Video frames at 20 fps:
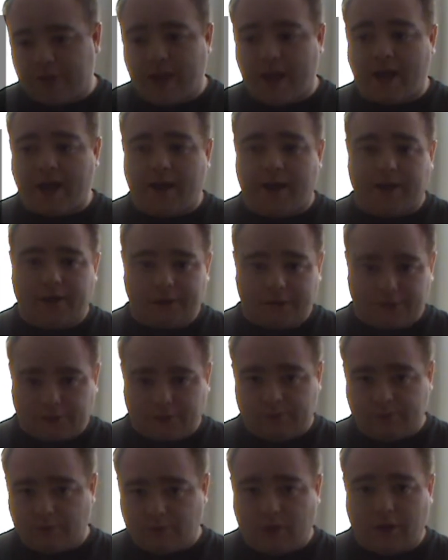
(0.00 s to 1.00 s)
tags
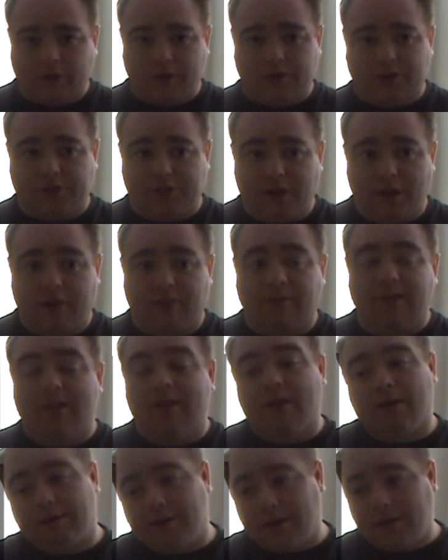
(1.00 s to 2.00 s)
and other stuff.
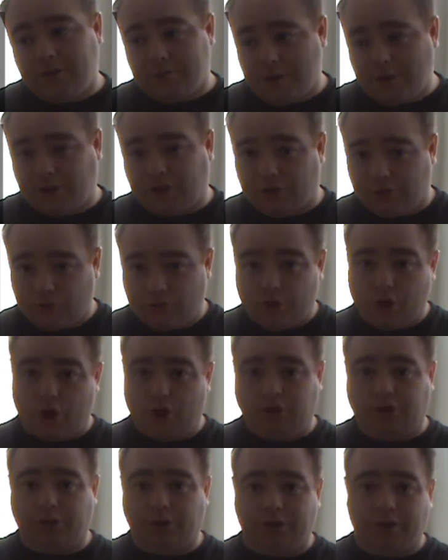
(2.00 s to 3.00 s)
Not to mention, you can
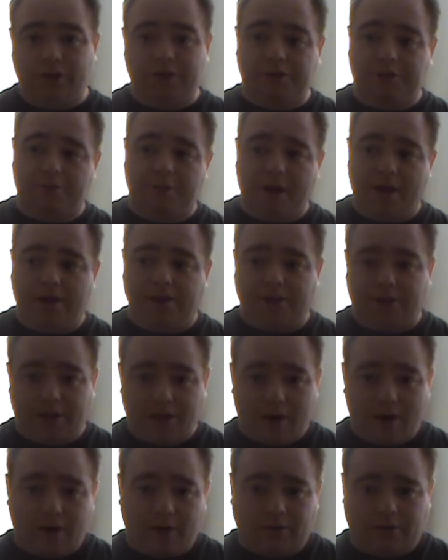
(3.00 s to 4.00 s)
also customize a
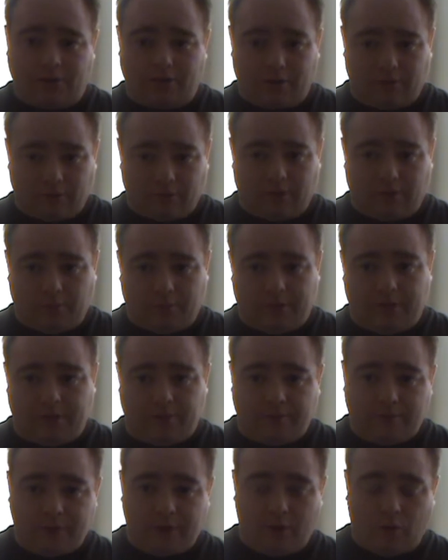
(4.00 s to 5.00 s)
character a little bit,
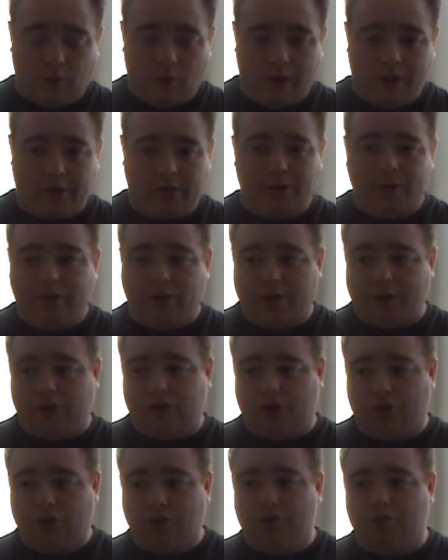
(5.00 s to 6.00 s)
in a way. You get to
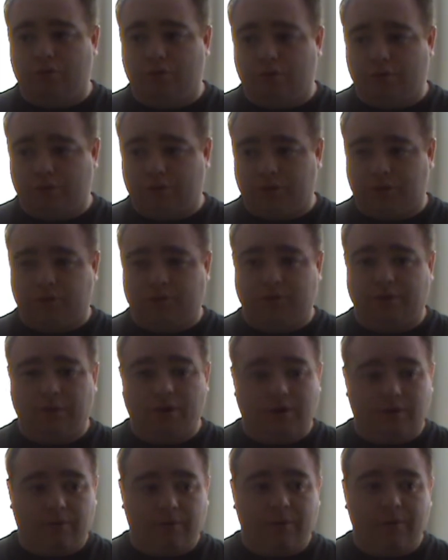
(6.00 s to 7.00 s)
choose, you
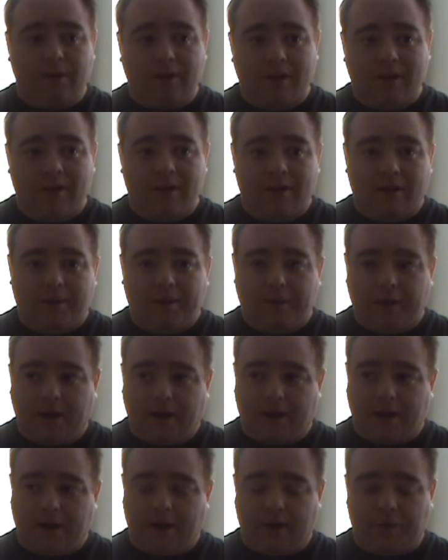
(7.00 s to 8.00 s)
know,
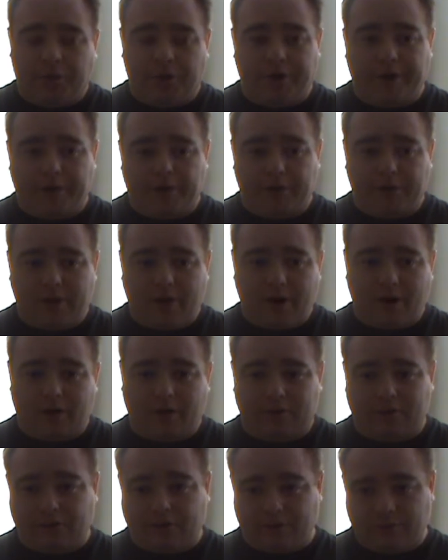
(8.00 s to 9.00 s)
a playable
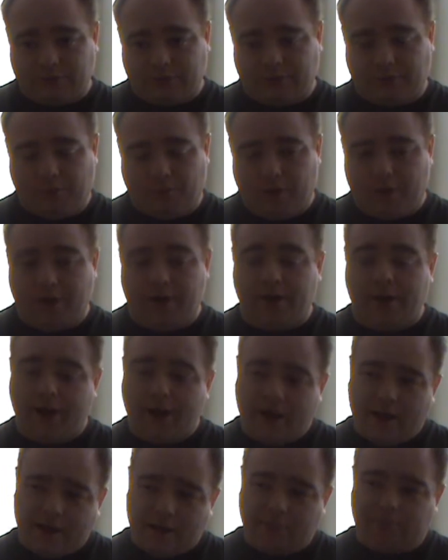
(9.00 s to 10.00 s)
character somewhat,
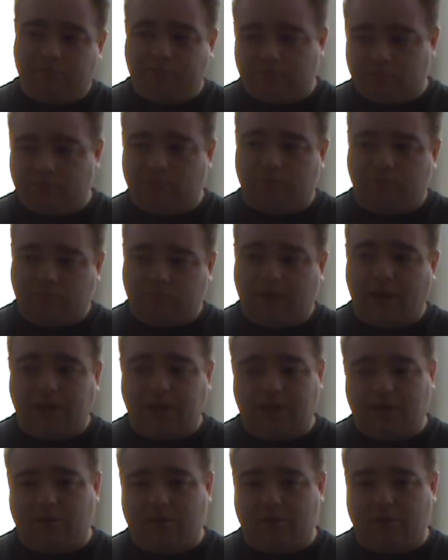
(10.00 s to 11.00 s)
and
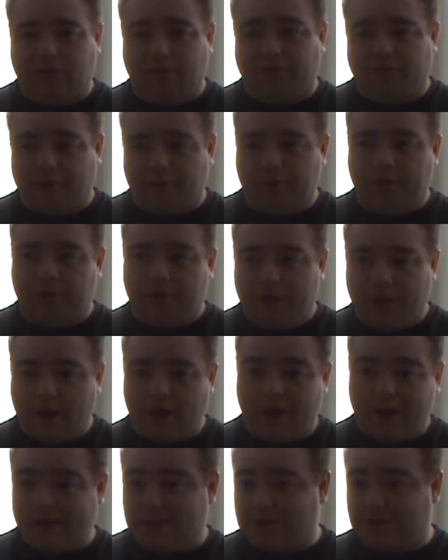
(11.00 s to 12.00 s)
that's a little different. I mean, you
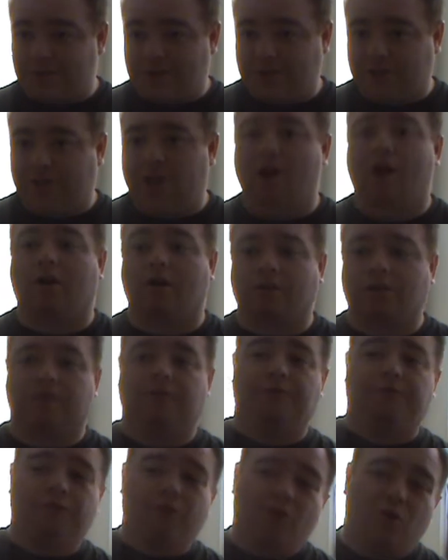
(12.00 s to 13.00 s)
can't customize the character
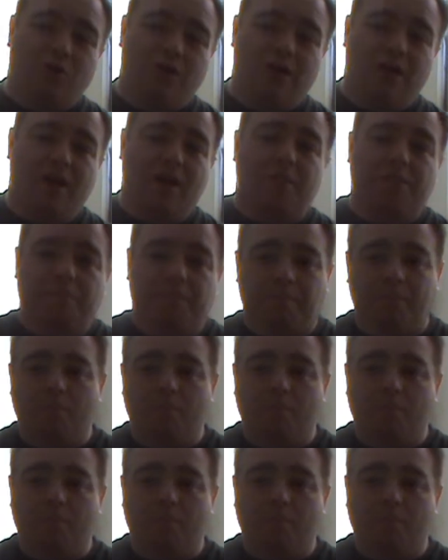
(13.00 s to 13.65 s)
fully